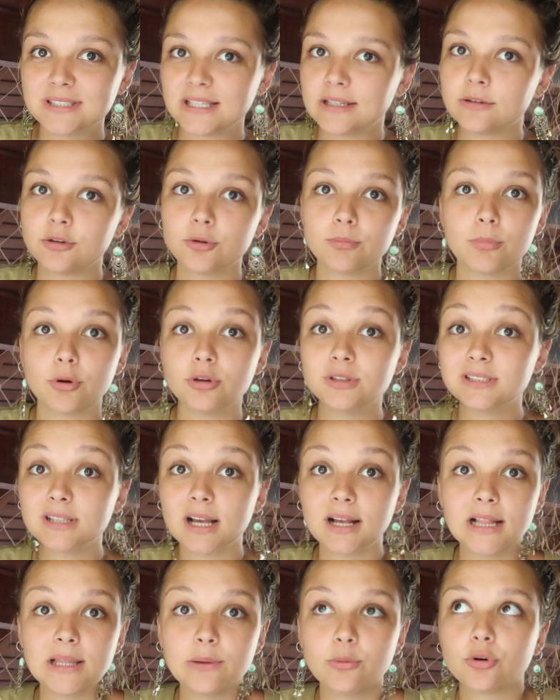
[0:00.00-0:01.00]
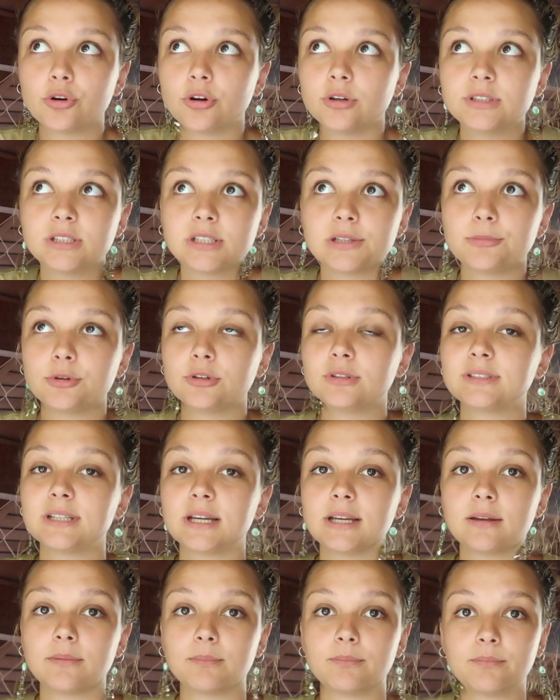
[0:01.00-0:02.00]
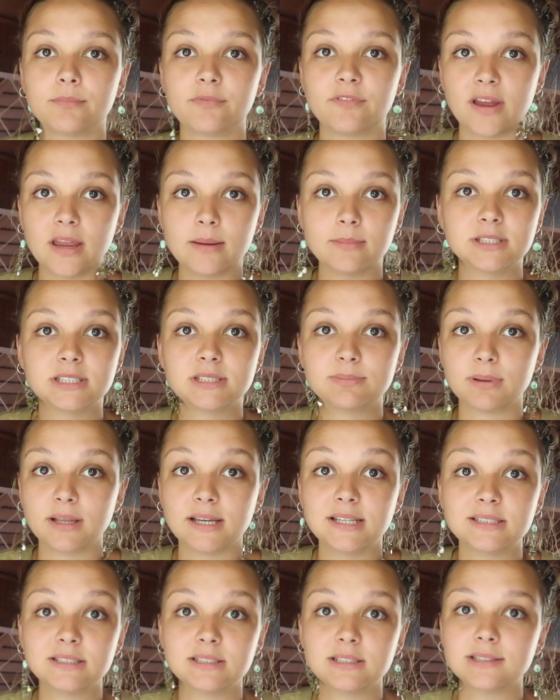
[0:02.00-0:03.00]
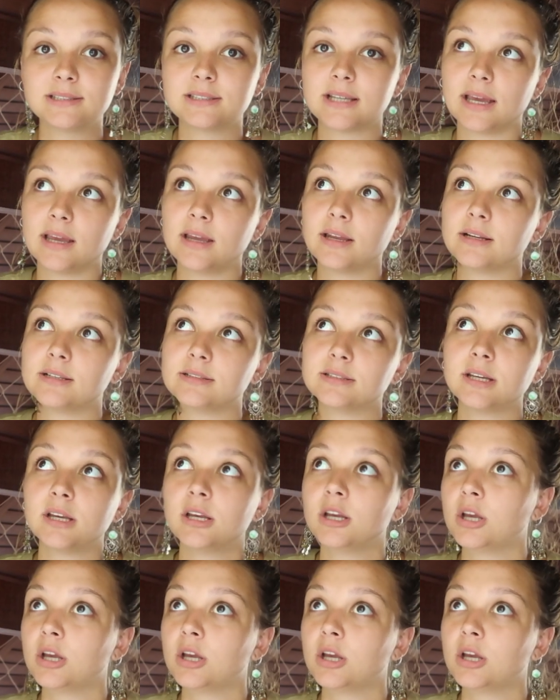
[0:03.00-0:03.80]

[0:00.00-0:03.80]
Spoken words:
It most likely will go to the most like famous places, and